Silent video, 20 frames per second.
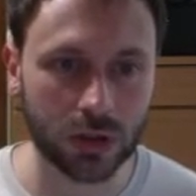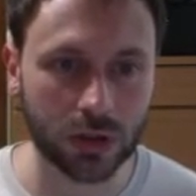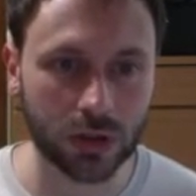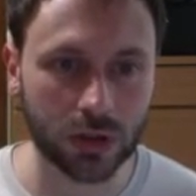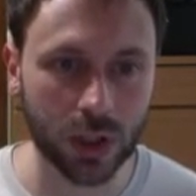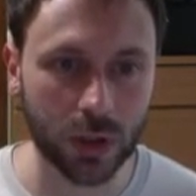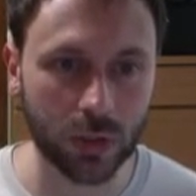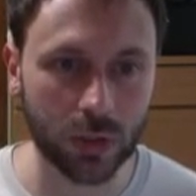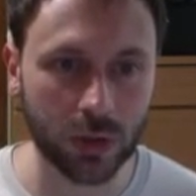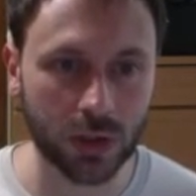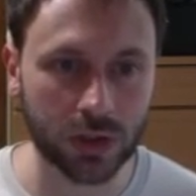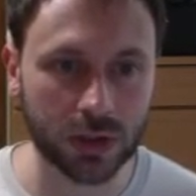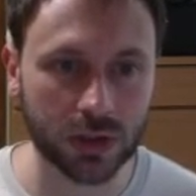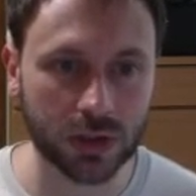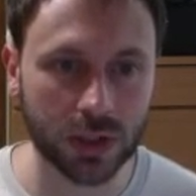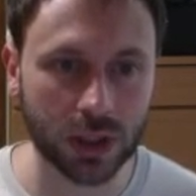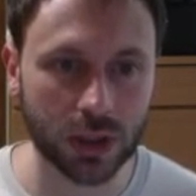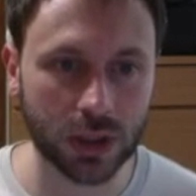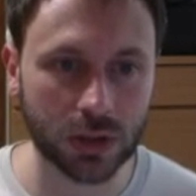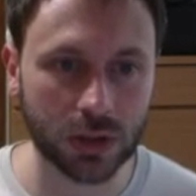tablets
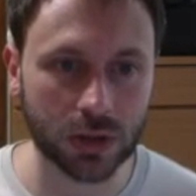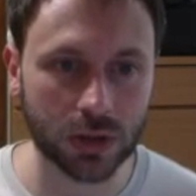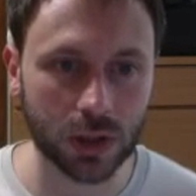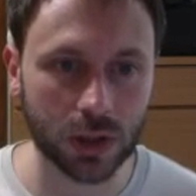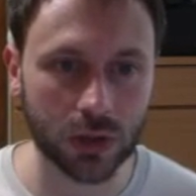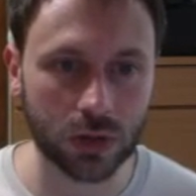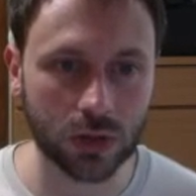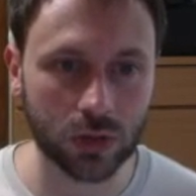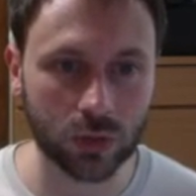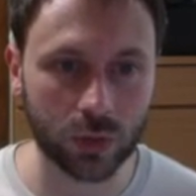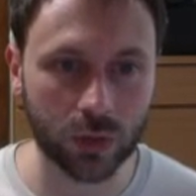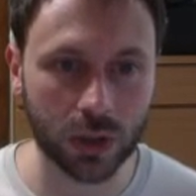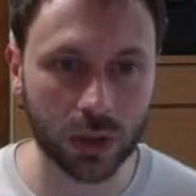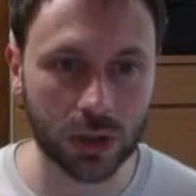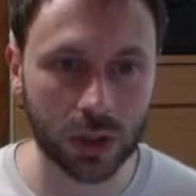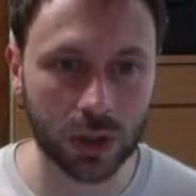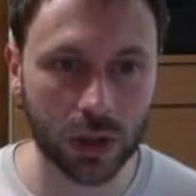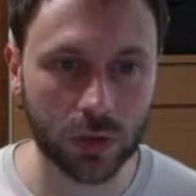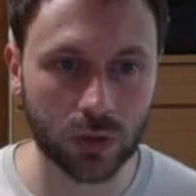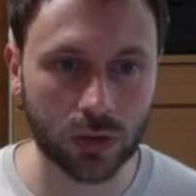that you can do, but
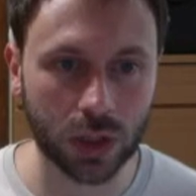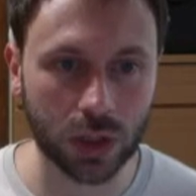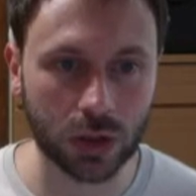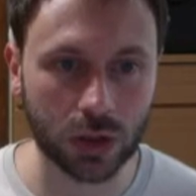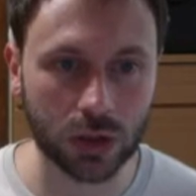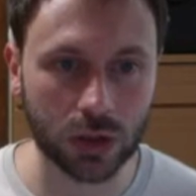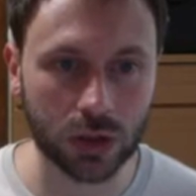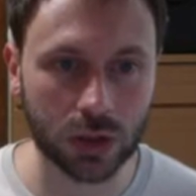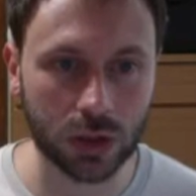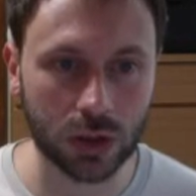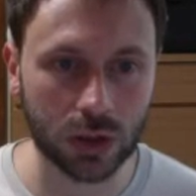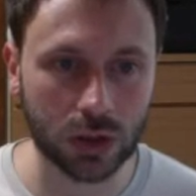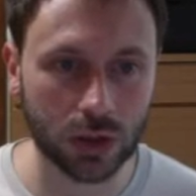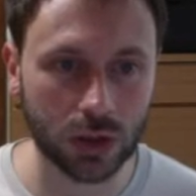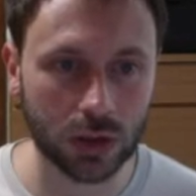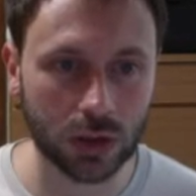I would actually